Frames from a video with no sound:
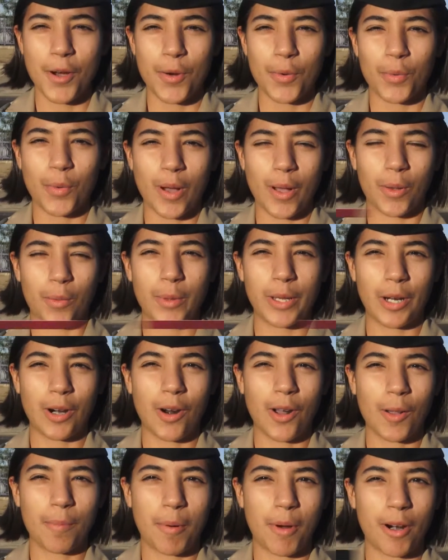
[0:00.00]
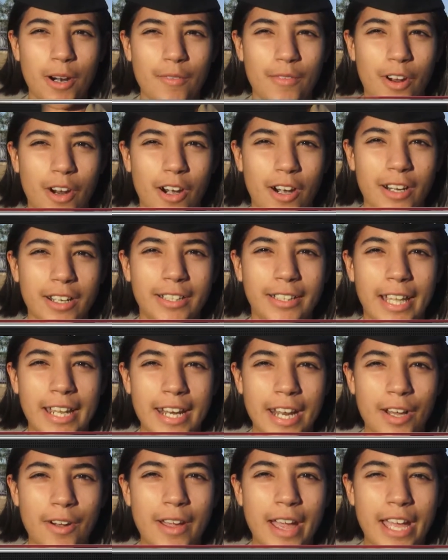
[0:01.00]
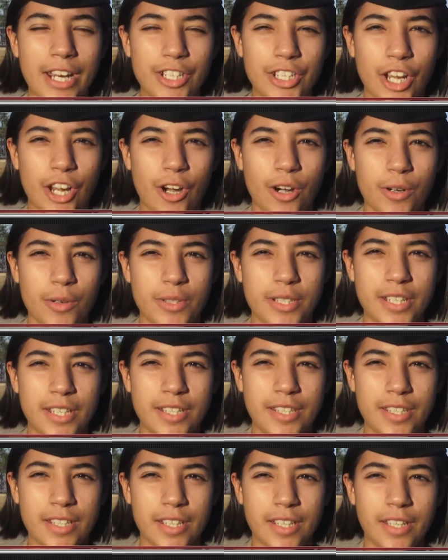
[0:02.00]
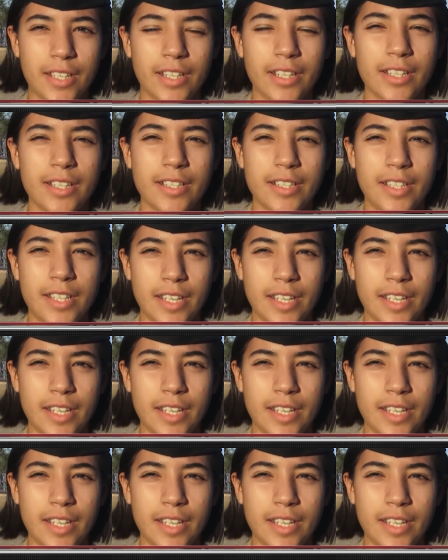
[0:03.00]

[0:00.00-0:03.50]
Well, we are all part of our Glendale NJROTC